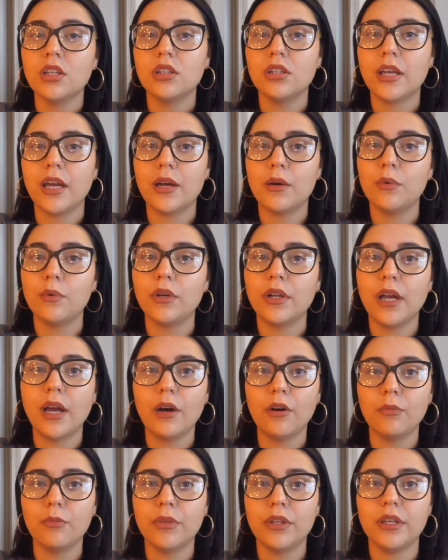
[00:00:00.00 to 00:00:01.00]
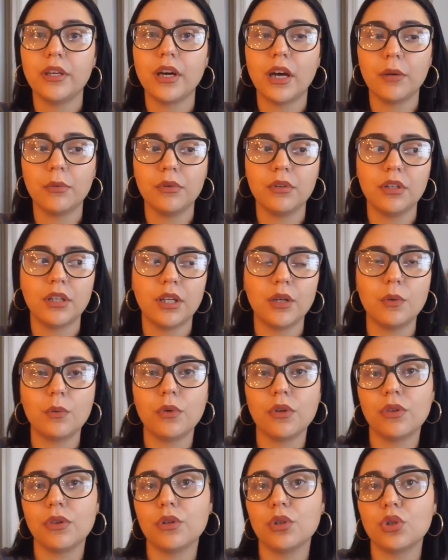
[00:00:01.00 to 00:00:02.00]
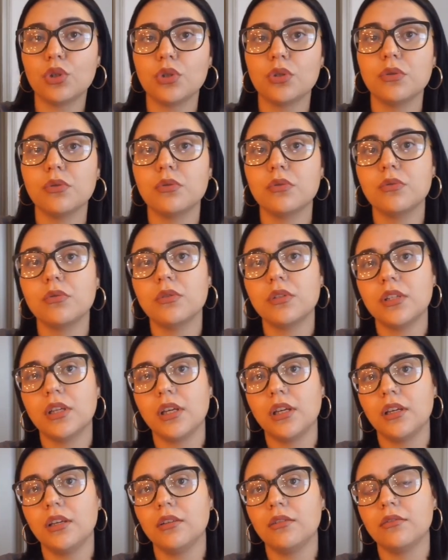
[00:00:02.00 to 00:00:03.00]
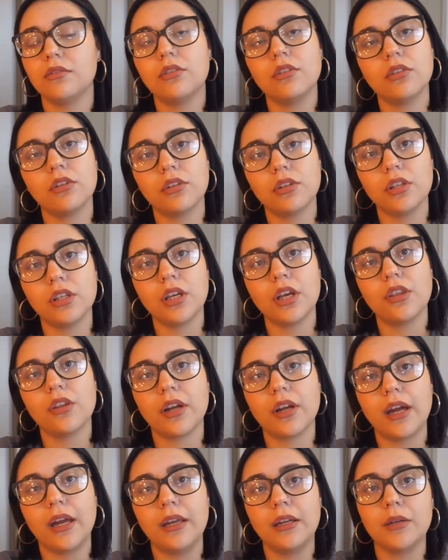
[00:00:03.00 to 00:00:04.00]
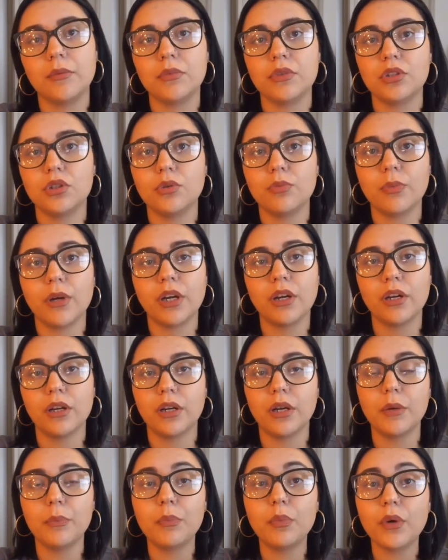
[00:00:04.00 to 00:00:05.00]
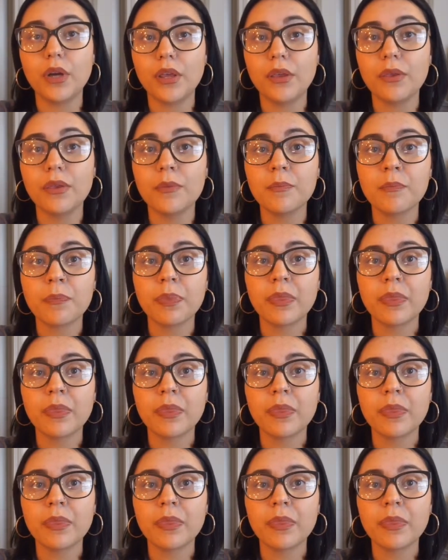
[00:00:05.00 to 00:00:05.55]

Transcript: that would help me combine with the shoes and the other items to pair it up with.